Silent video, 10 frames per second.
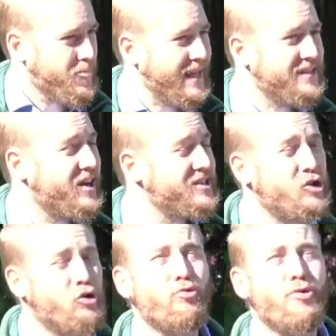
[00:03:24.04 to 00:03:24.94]
It does
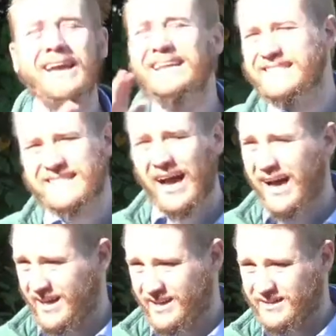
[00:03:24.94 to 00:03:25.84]
great
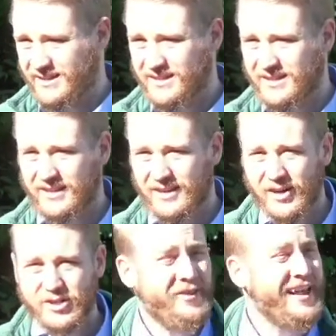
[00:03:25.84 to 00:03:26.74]
signs,
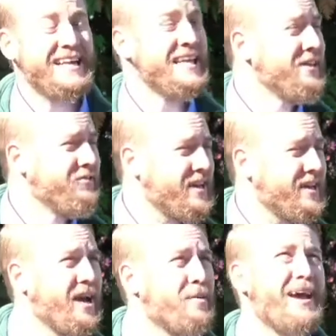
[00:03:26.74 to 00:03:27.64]
so that it even
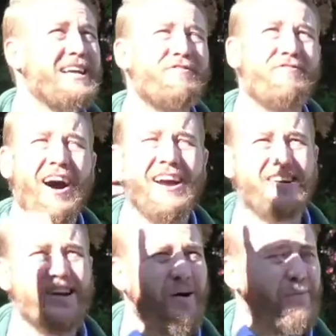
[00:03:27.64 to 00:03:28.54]
makes fire
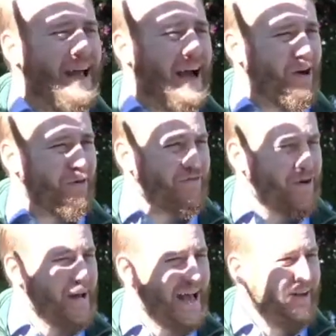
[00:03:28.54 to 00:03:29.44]
come down
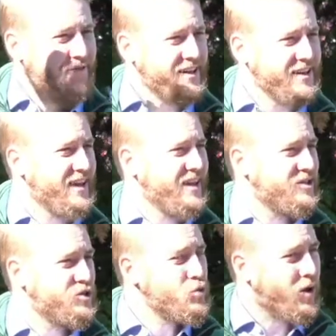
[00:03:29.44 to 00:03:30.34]
from heaven
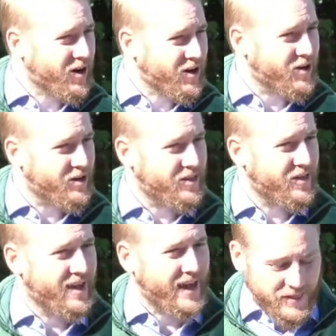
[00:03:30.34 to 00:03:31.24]
to earth
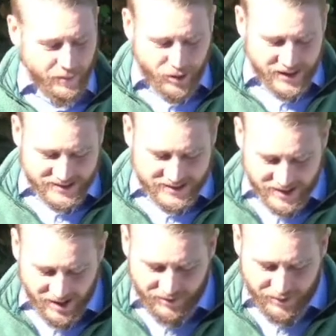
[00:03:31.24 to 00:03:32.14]
in the presence
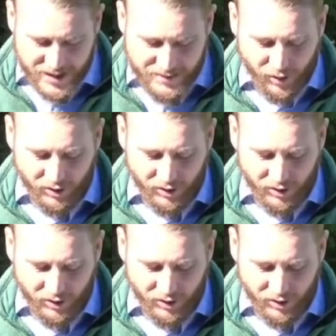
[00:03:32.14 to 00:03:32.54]
of the people.